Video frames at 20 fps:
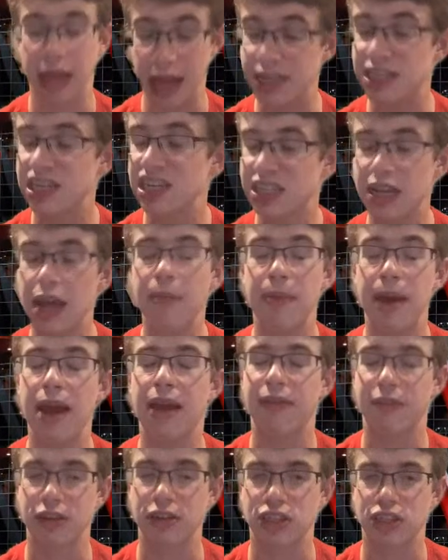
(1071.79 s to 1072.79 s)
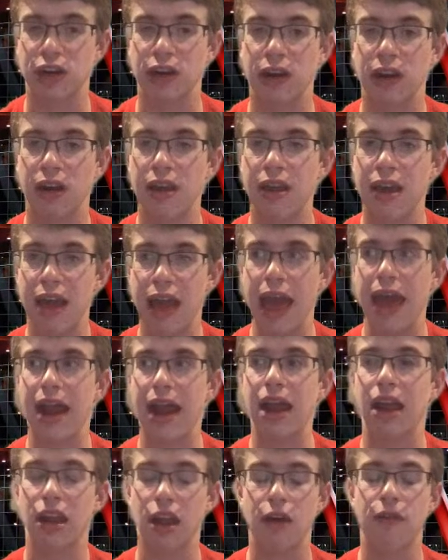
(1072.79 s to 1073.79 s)
It's a step back for sure, and I
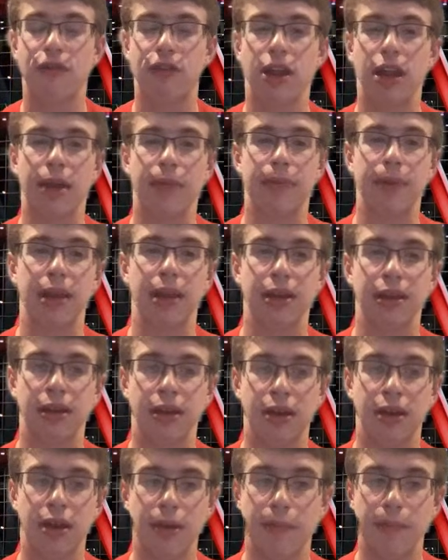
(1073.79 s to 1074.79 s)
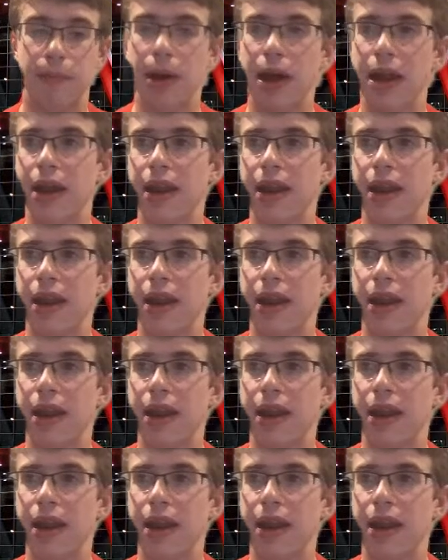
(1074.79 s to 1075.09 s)
love Clint Capella, but